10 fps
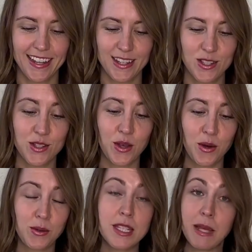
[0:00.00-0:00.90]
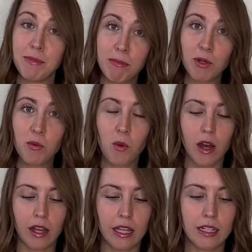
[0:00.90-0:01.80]
So tip number
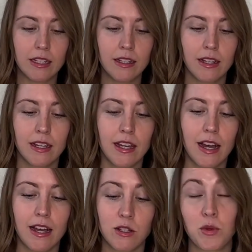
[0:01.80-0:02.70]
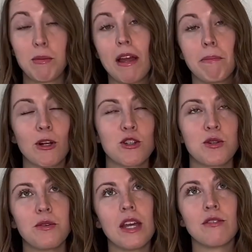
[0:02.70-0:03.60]
one, it's one of my
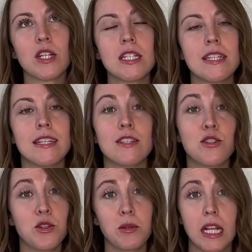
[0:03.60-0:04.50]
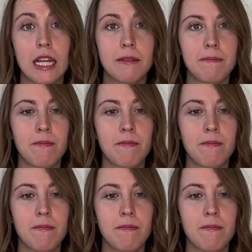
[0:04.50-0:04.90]
personal favorites, is doodling.